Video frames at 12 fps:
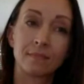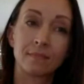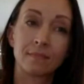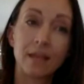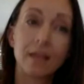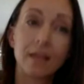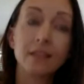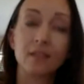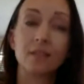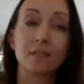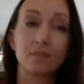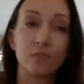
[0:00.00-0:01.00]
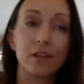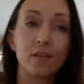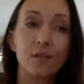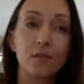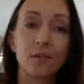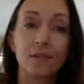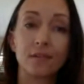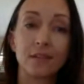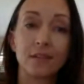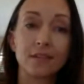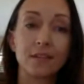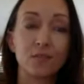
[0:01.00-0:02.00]
That sounds really
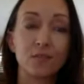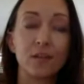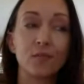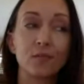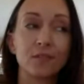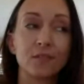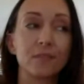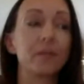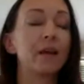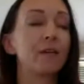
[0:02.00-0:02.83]
awesome.